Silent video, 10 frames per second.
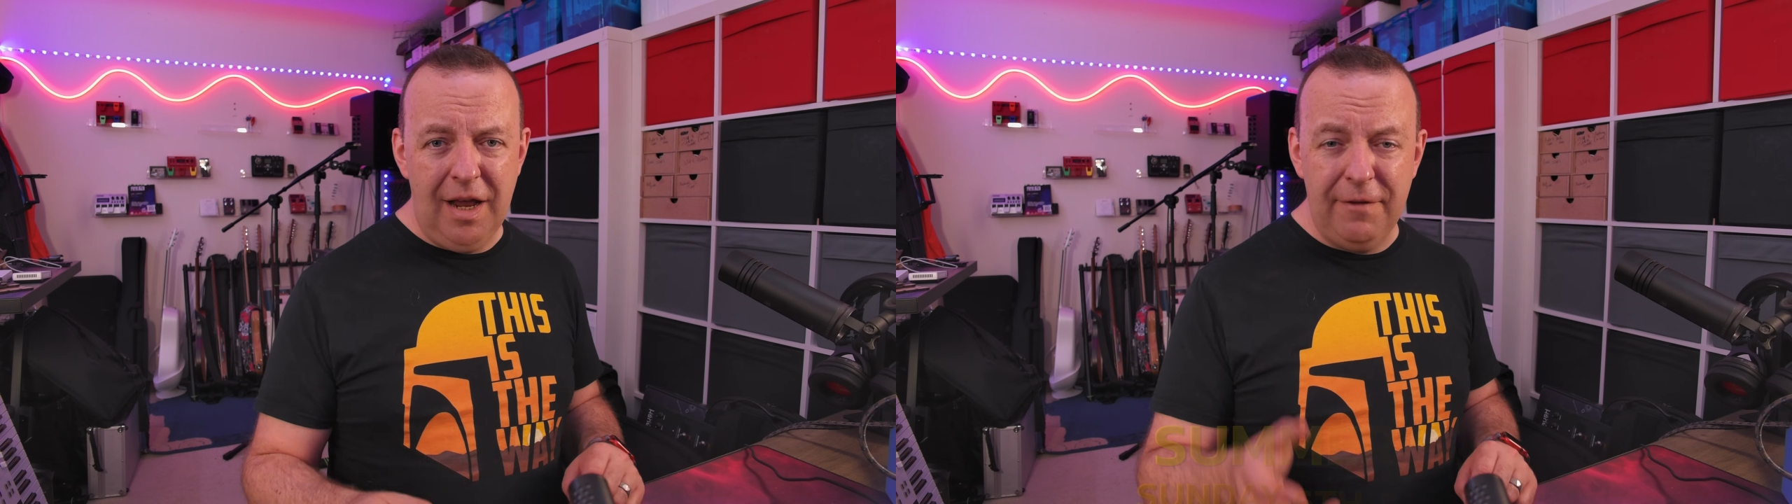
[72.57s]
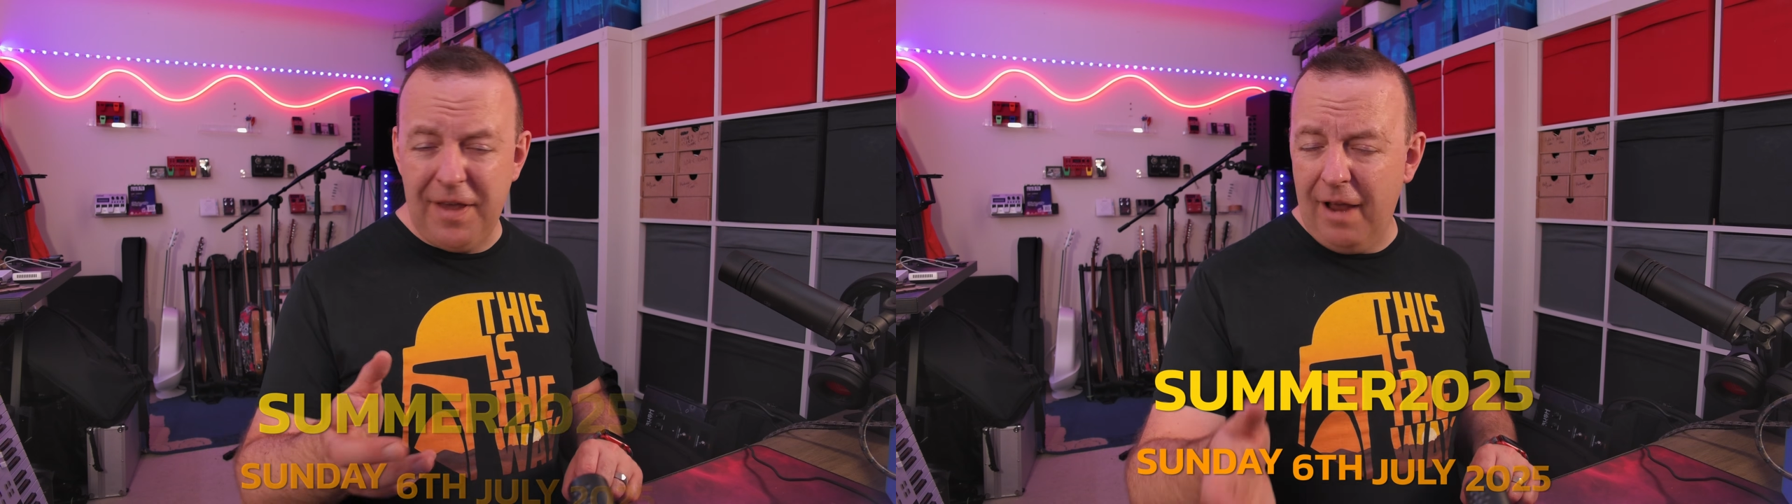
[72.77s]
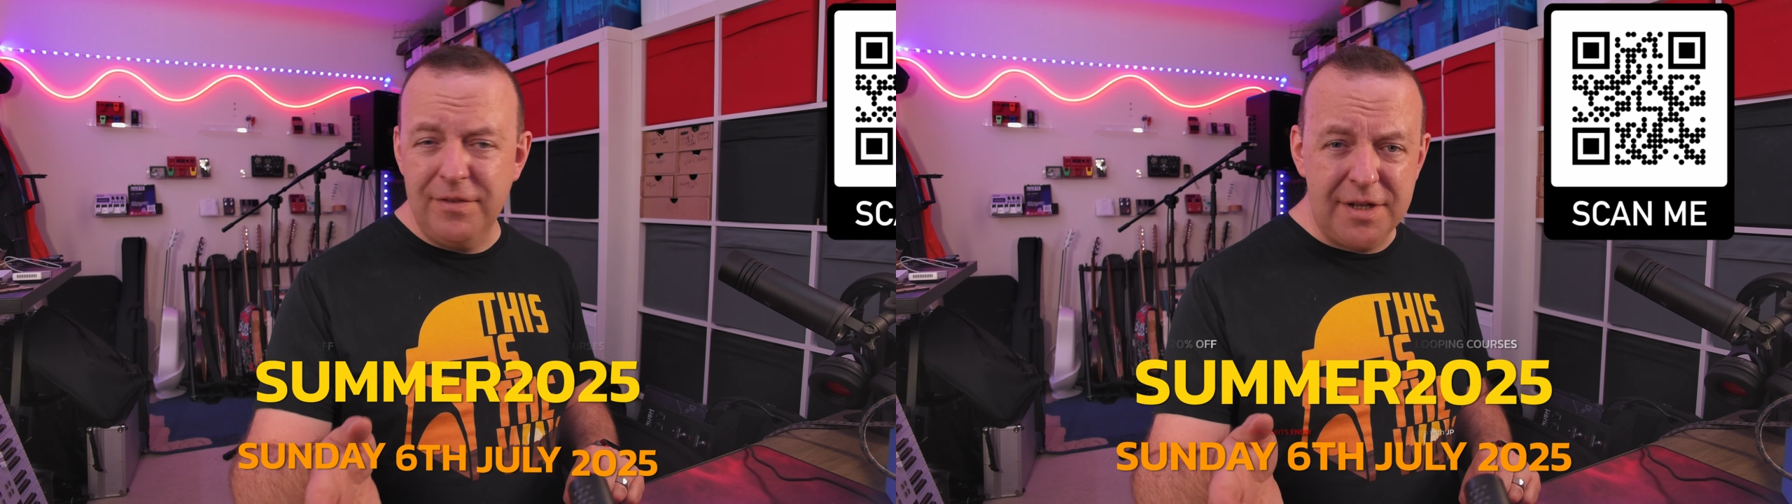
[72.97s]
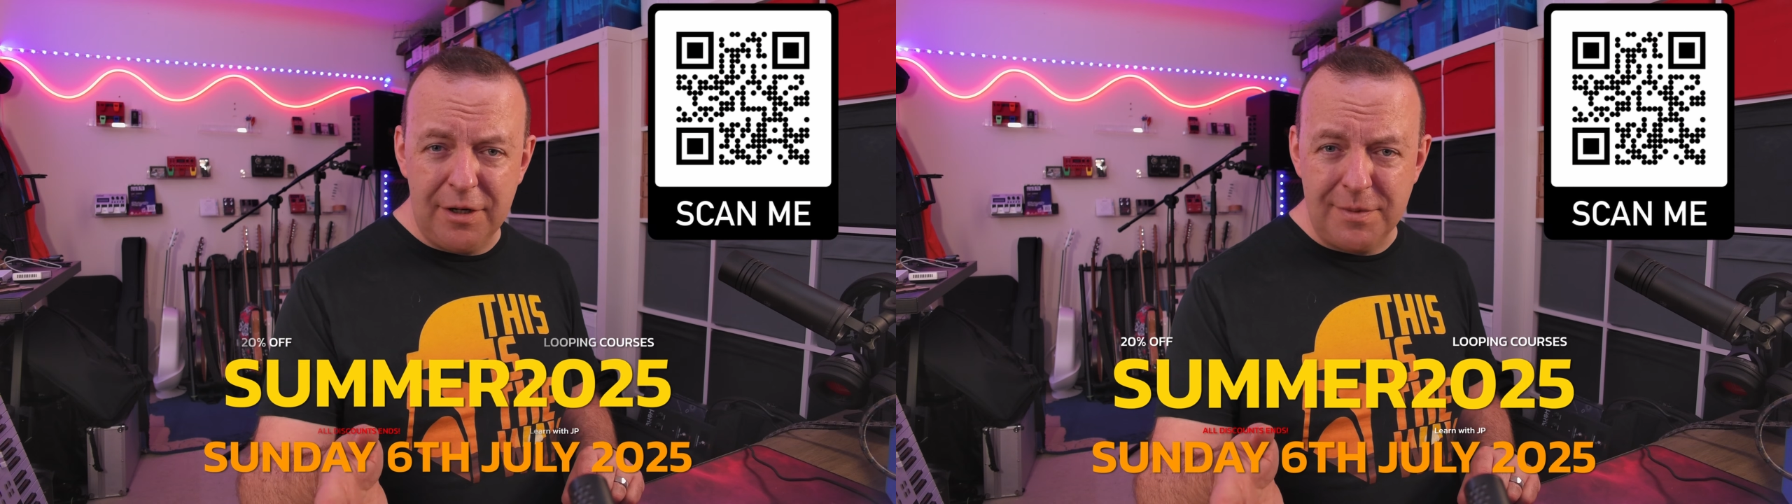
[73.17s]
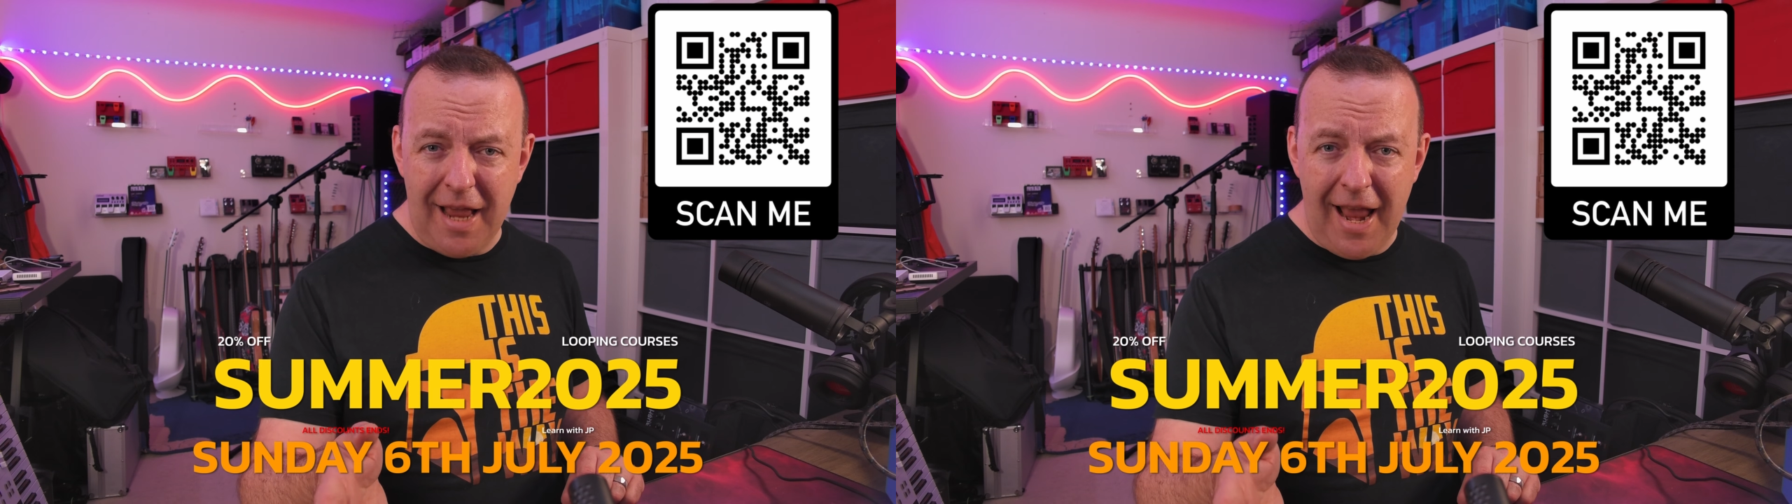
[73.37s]
and if you haven't signed
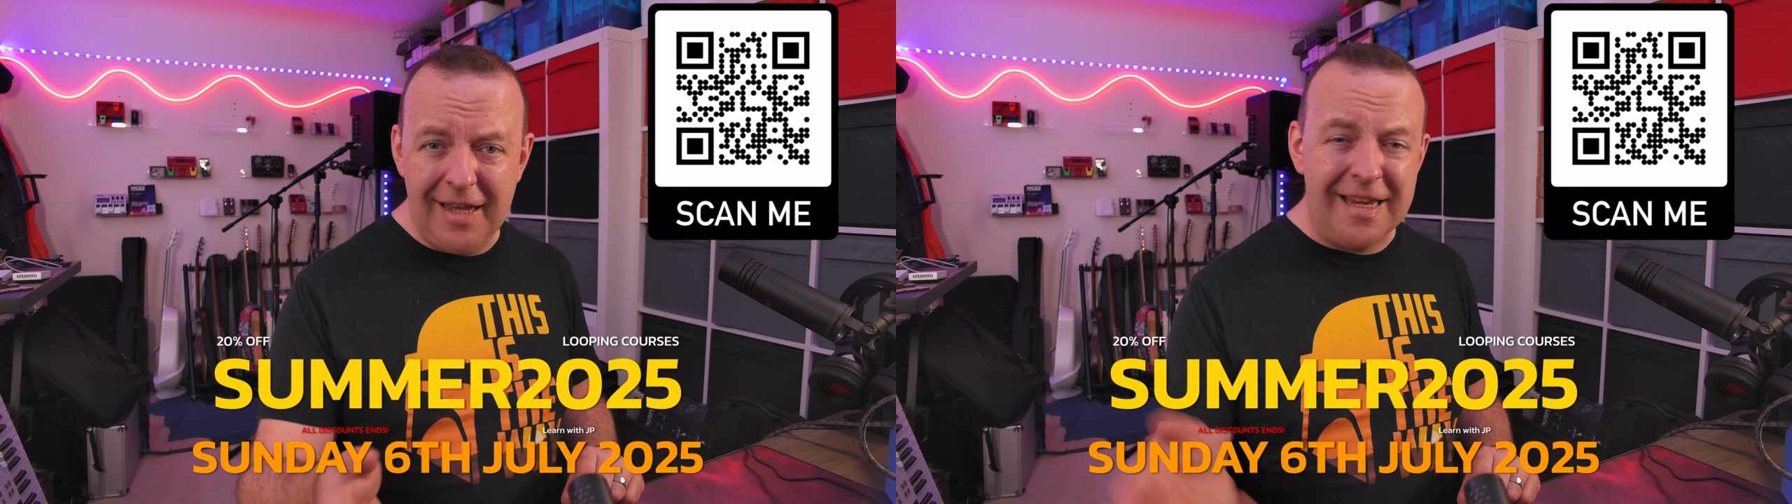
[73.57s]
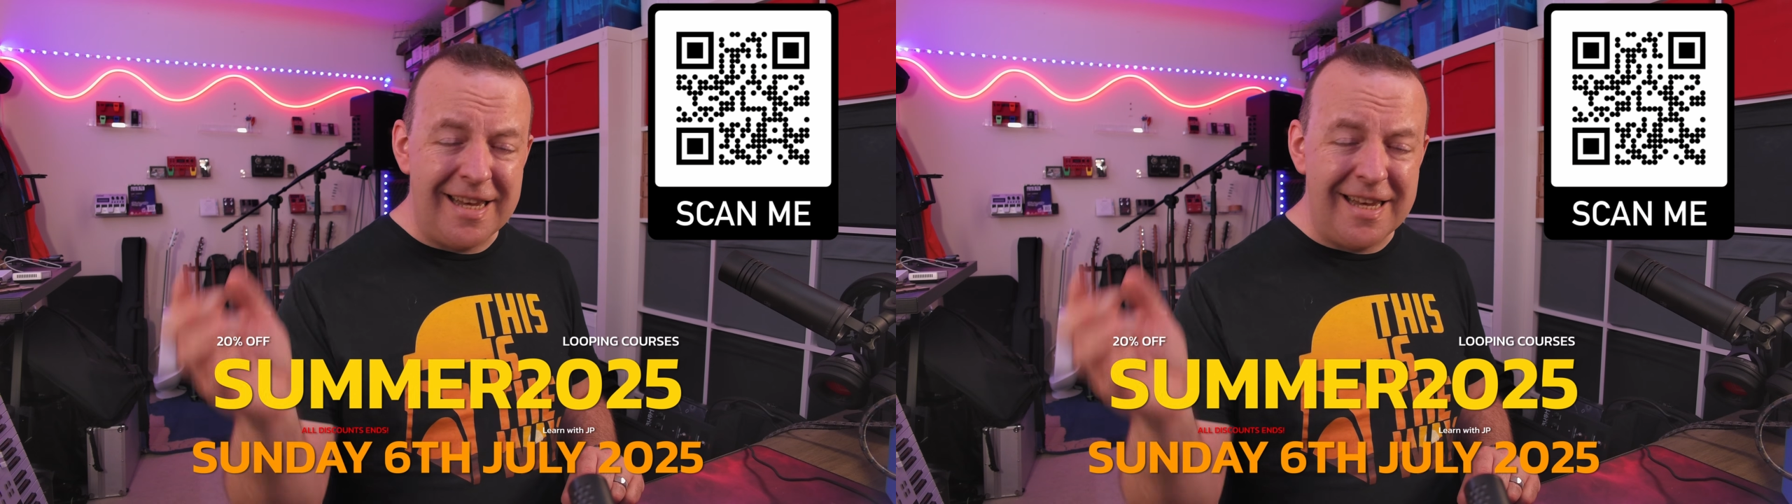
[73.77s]
up to any,